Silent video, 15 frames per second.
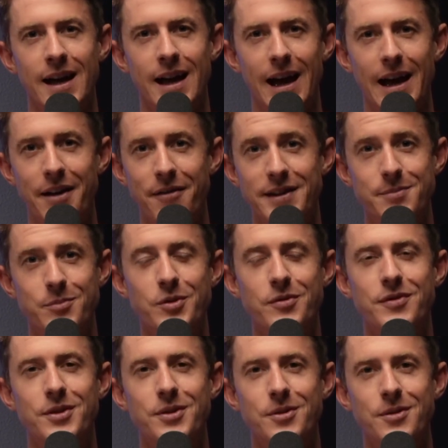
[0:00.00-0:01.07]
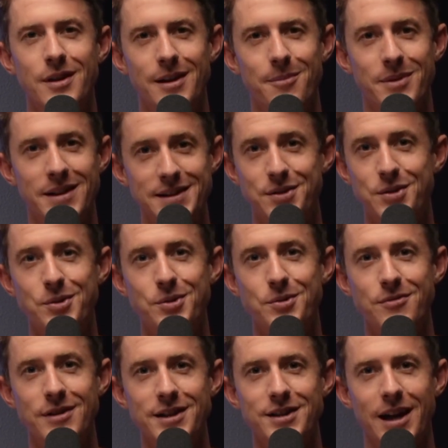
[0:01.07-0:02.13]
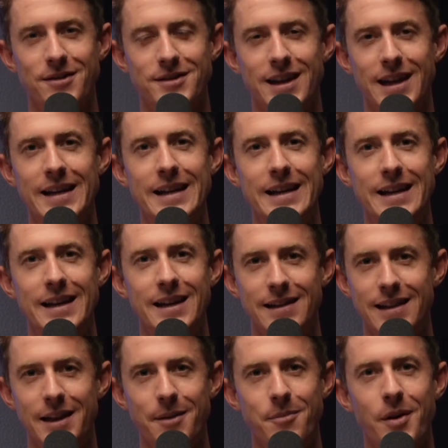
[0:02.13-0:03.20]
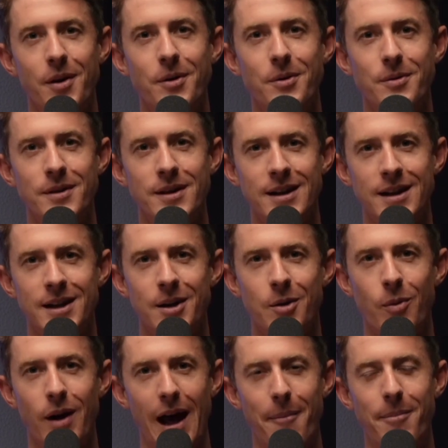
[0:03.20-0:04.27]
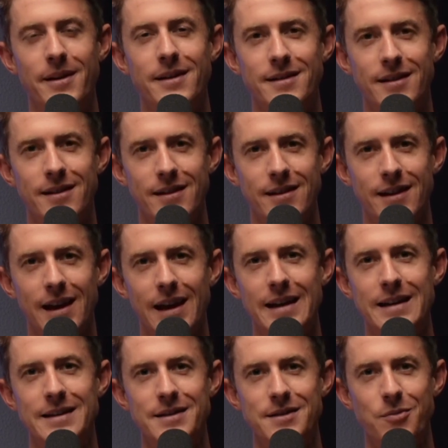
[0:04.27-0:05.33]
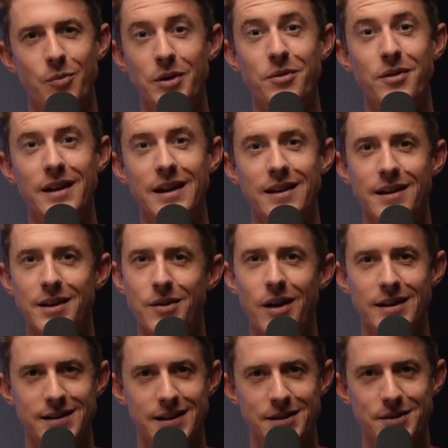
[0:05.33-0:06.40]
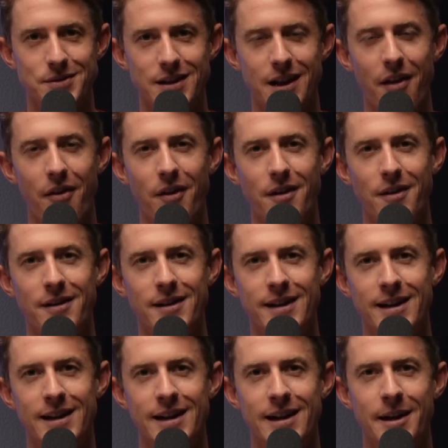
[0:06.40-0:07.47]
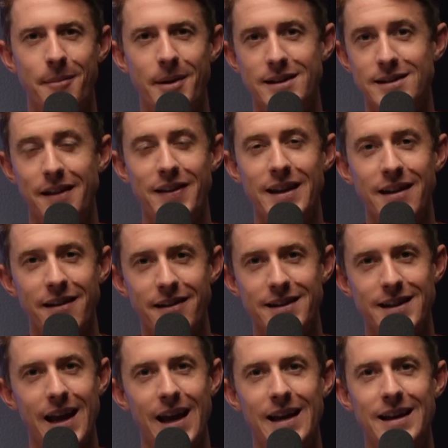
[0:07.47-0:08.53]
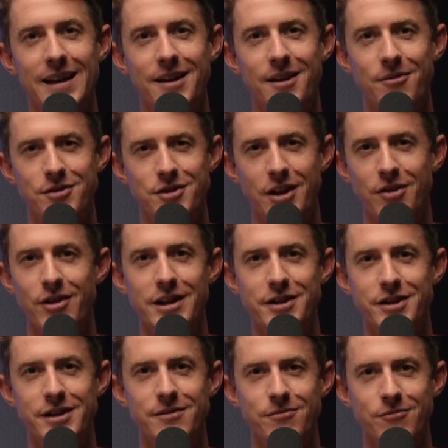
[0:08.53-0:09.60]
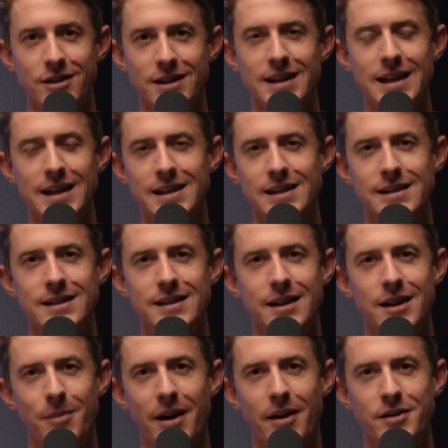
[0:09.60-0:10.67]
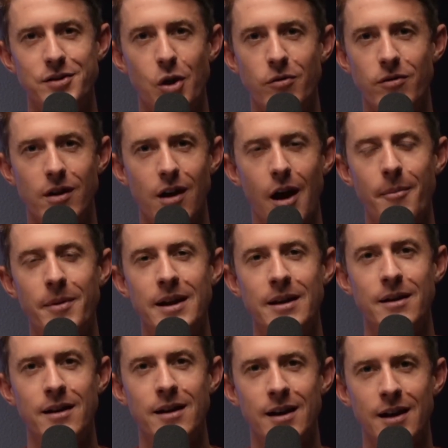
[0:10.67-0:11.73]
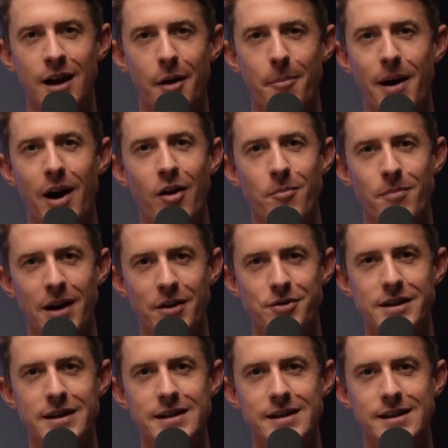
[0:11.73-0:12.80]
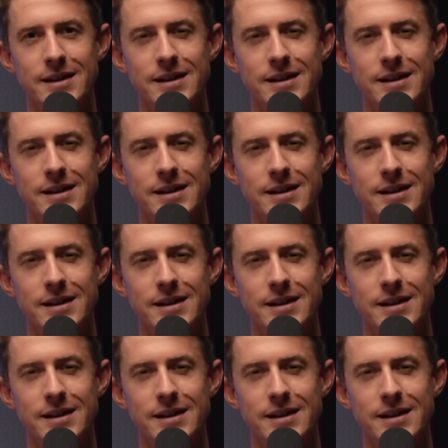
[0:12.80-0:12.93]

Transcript: And if this moved you, please do reach out to Andy and let him know what happened and what you think that you guys can do together. Because at the end of the day, regeneration really is about us overcoming apparent boundaries